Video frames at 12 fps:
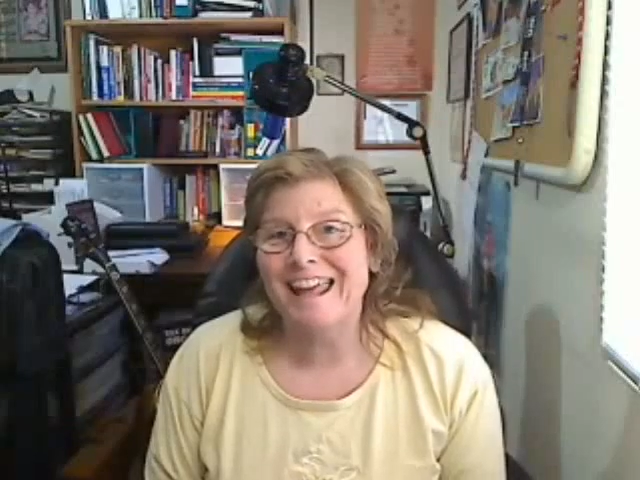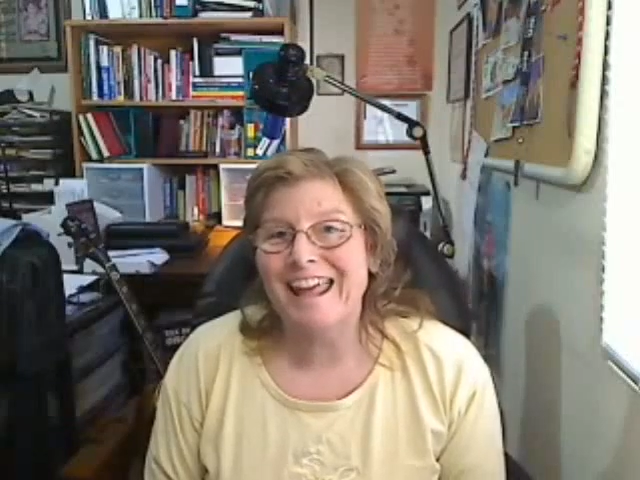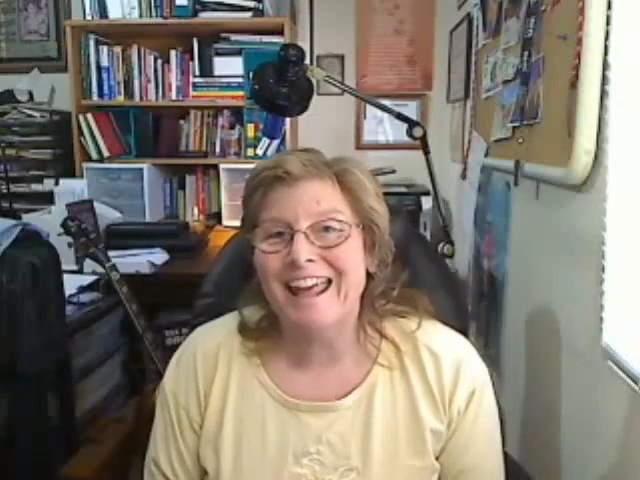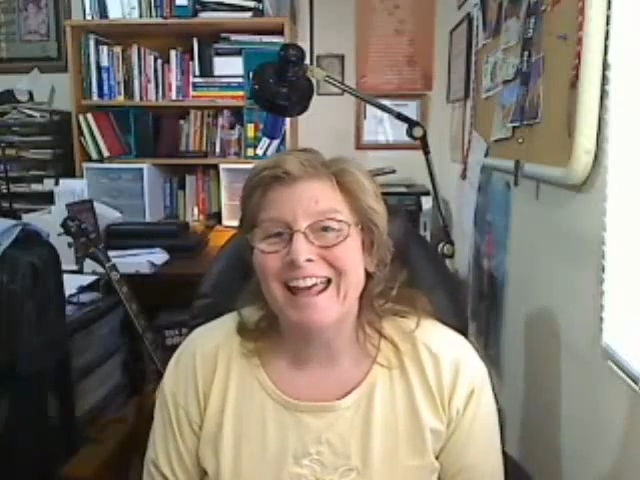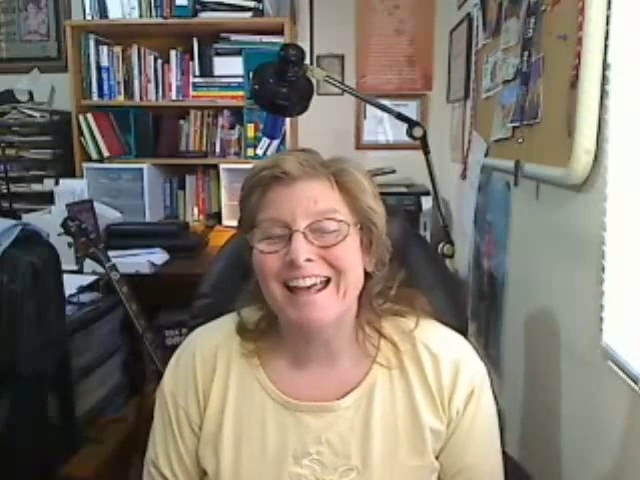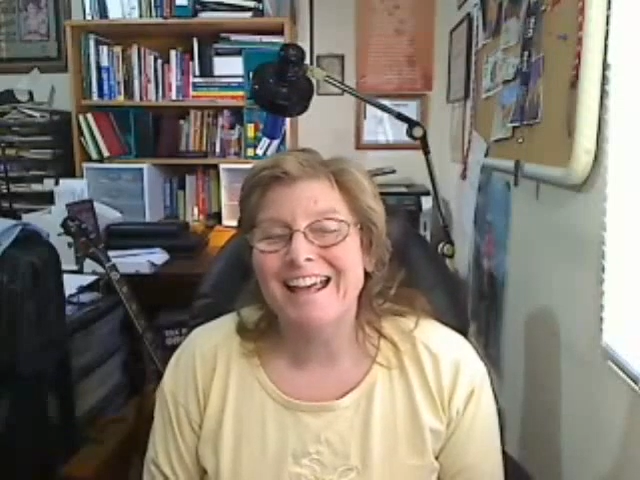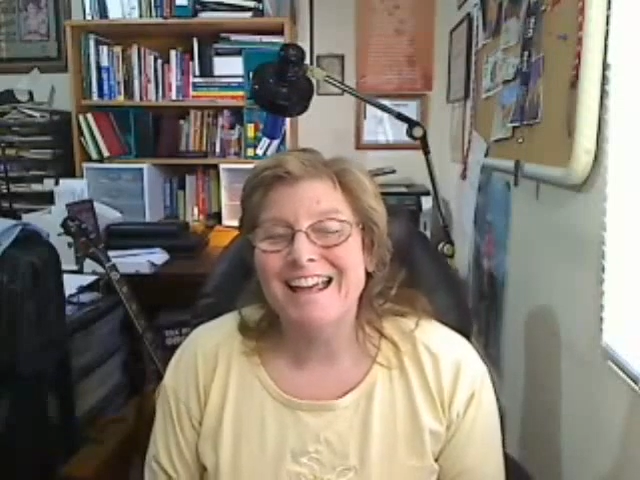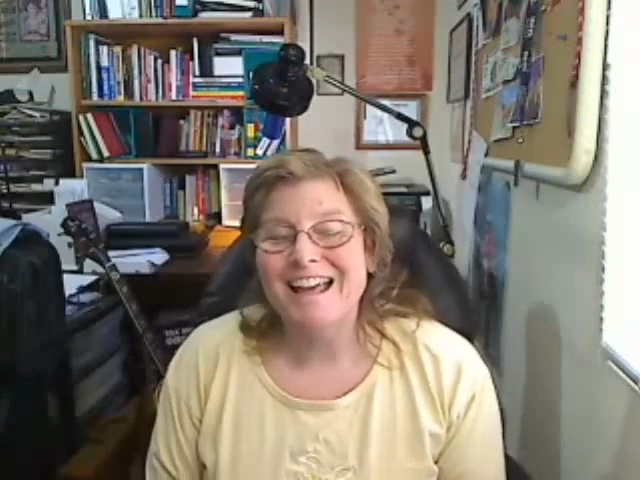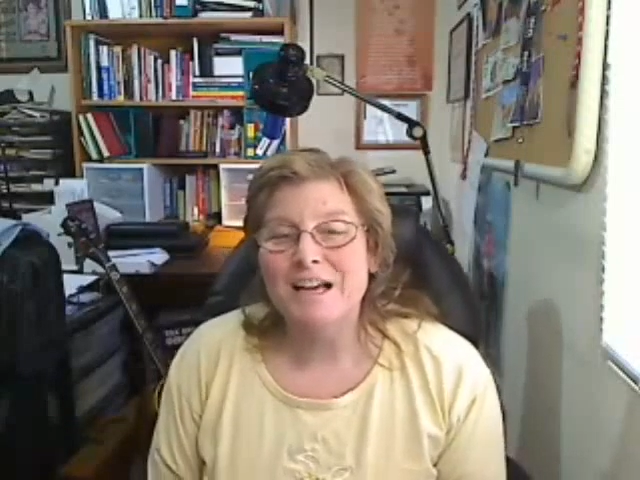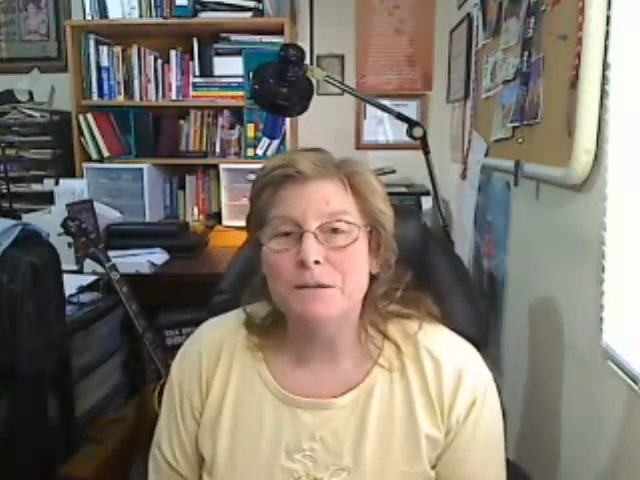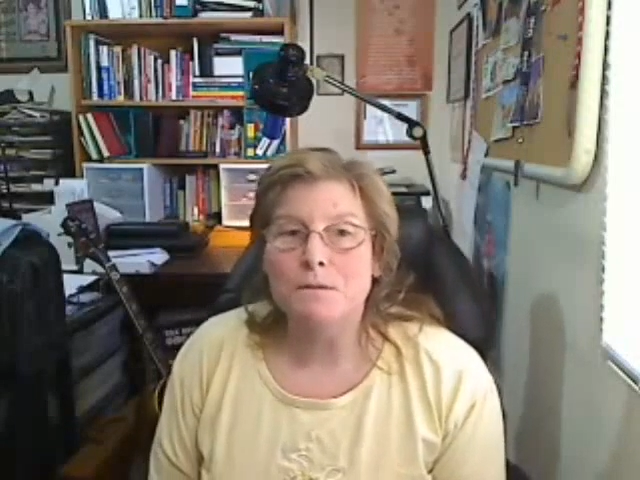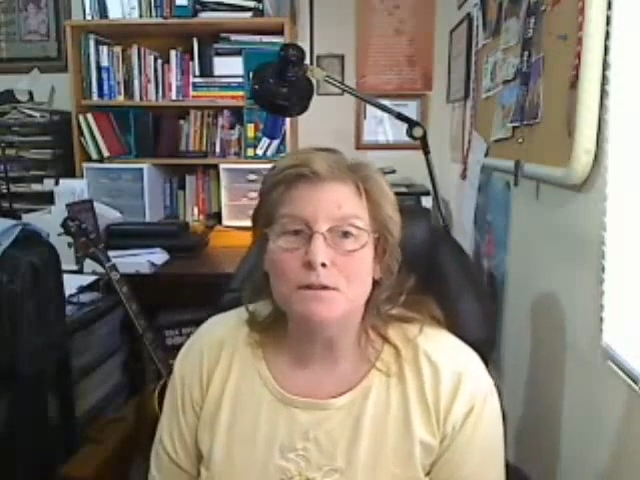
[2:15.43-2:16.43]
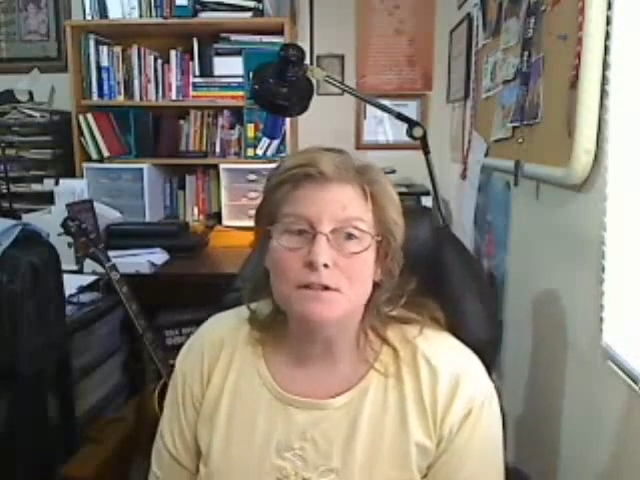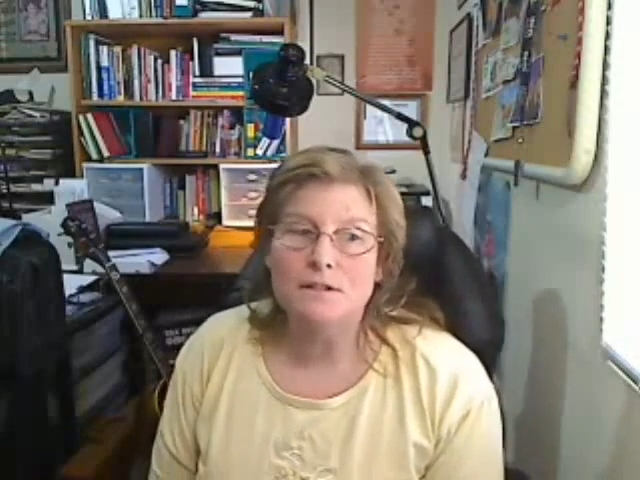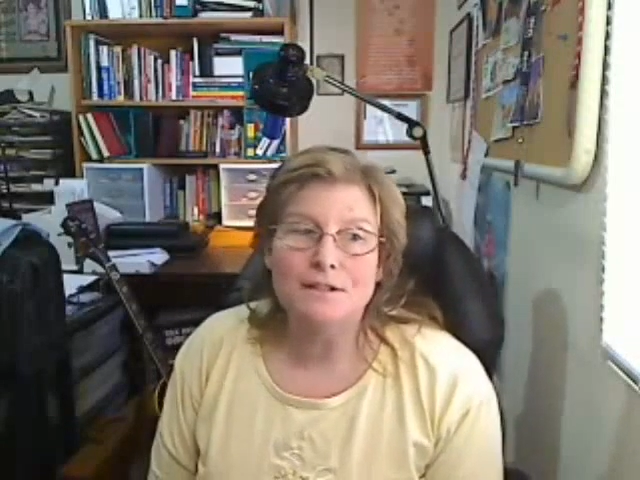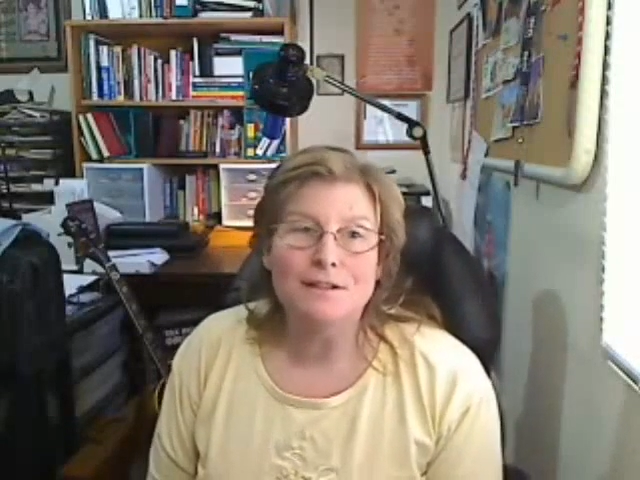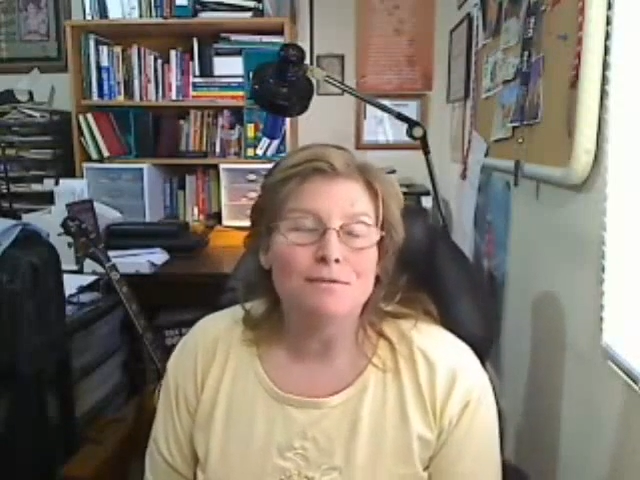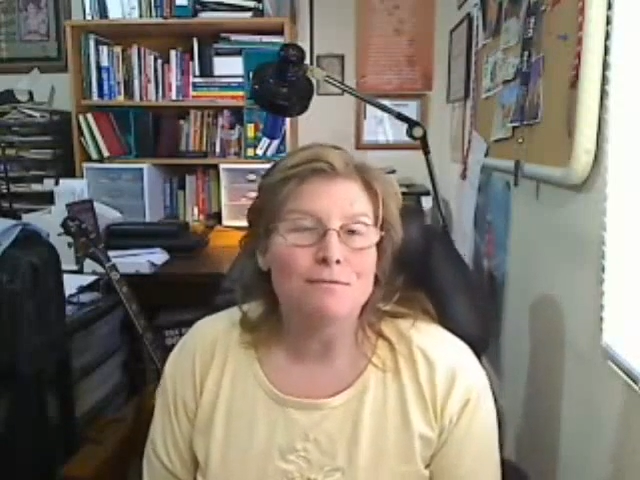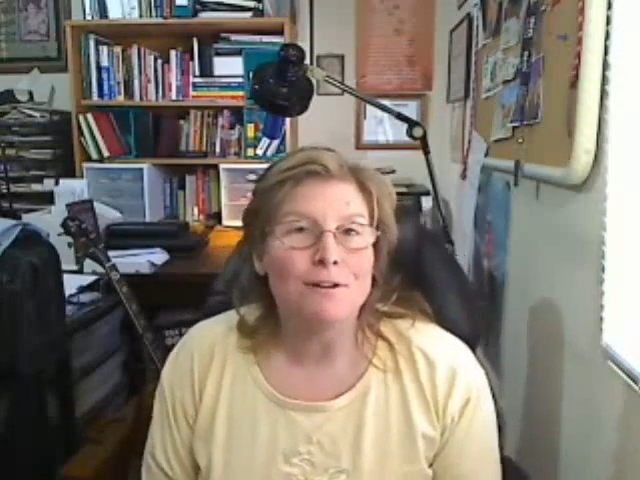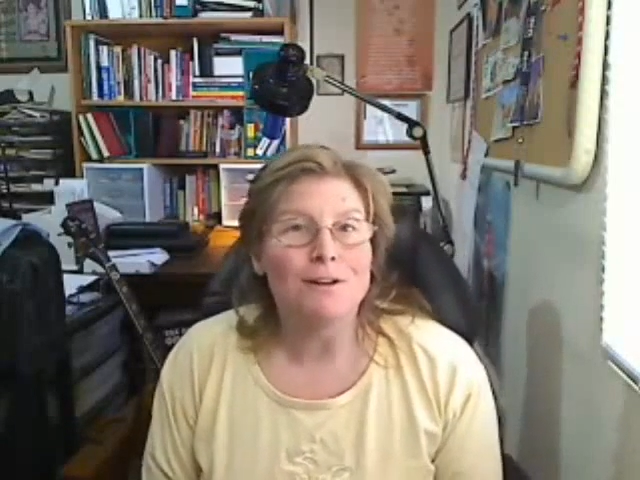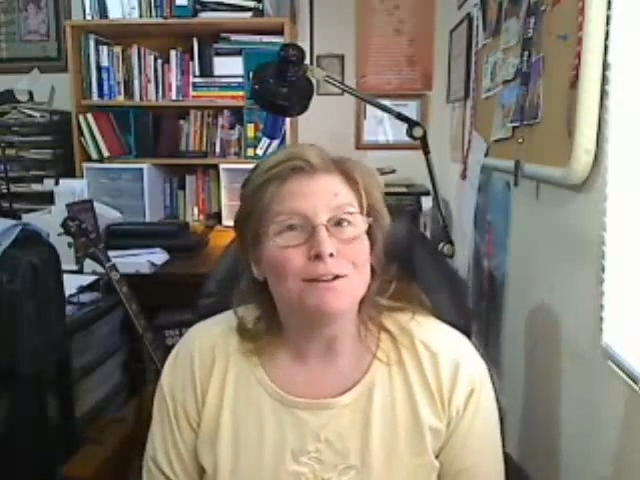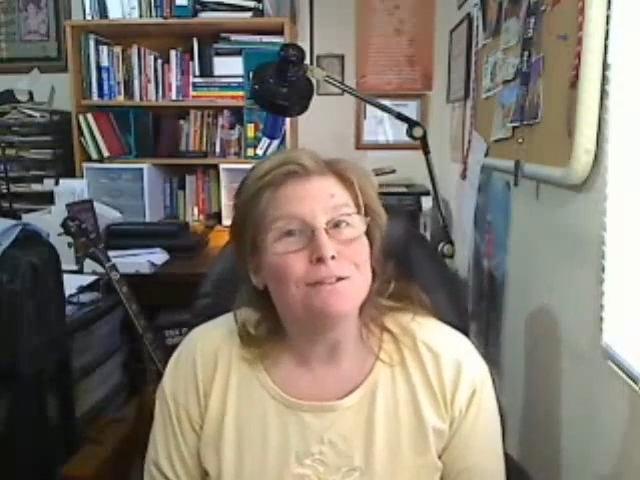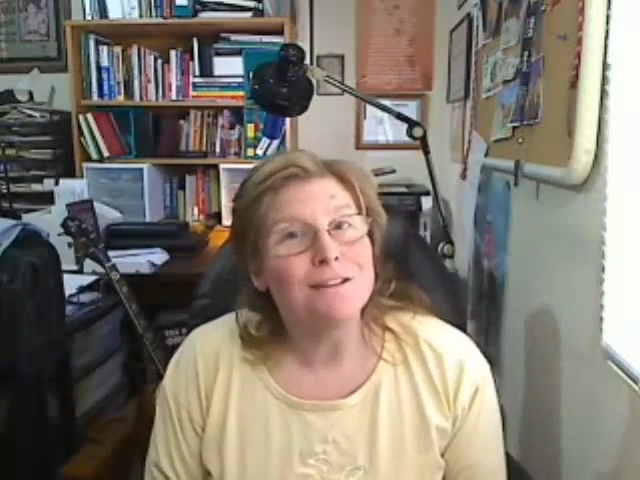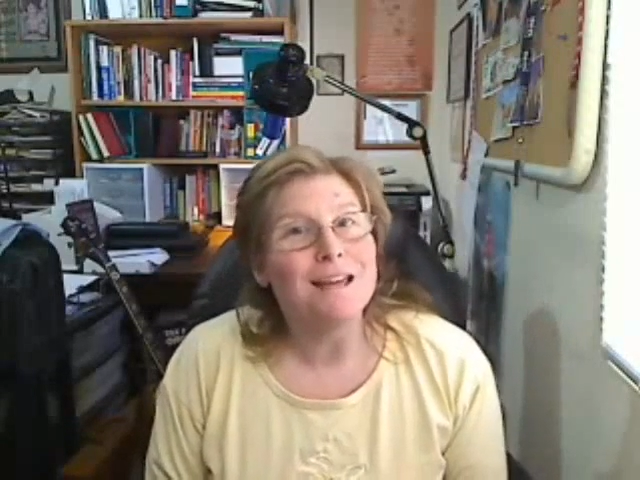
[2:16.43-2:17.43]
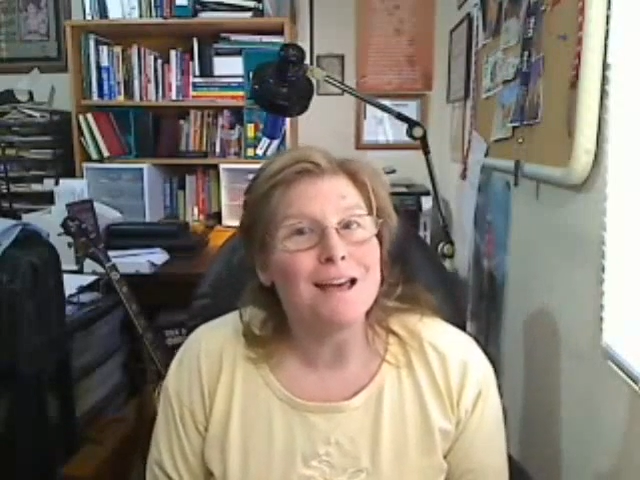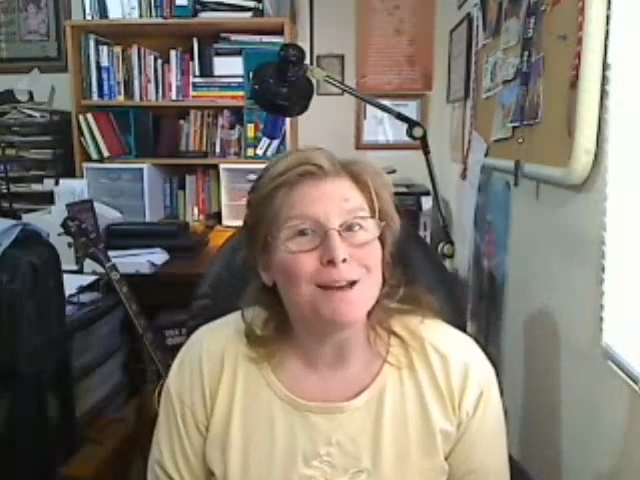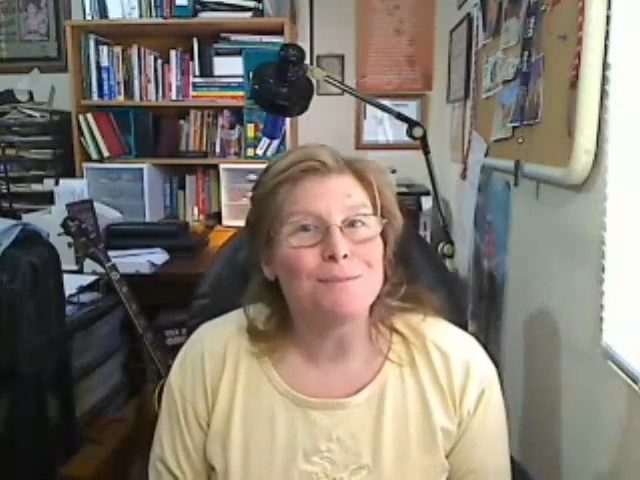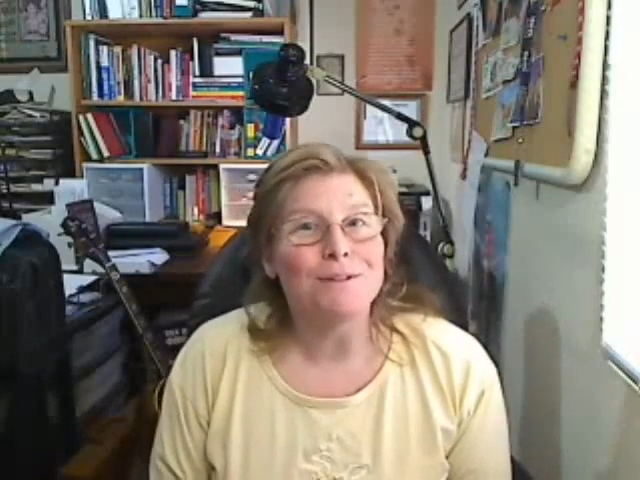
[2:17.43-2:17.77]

as much as you didn't want to do that,